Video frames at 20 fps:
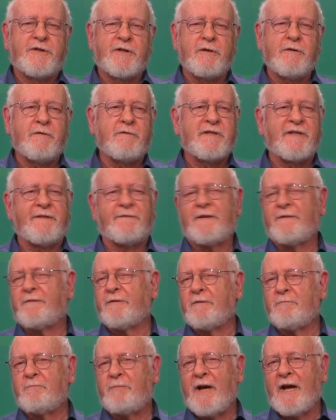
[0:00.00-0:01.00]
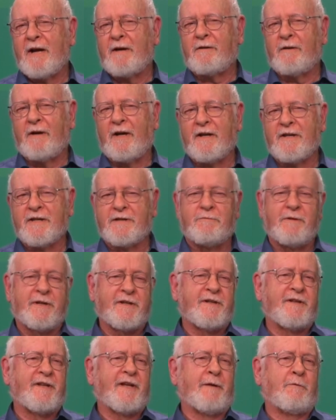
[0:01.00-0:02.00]
Jews of different backgrounds,
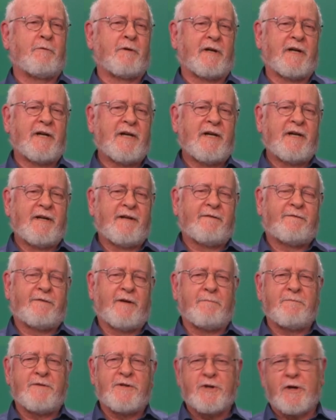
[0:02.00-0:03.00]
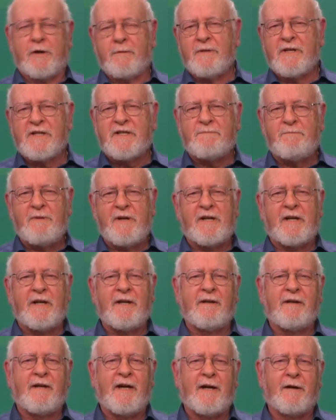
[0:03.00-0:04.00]
whether they were from
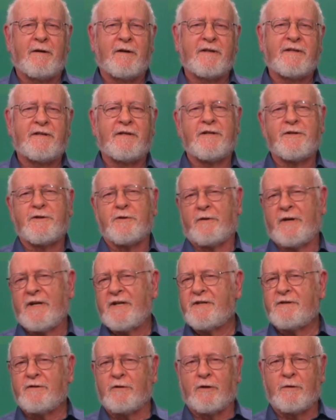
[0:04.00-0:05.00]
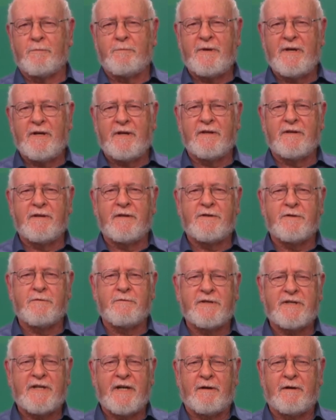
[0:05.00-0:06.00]
German-speaking heritage or East European
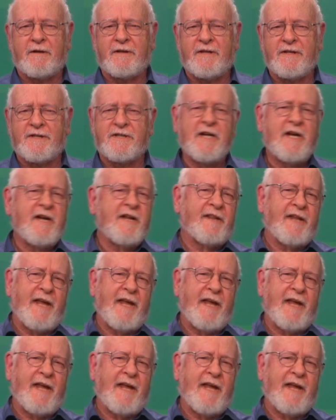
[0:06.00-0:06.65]
Jewish heritage,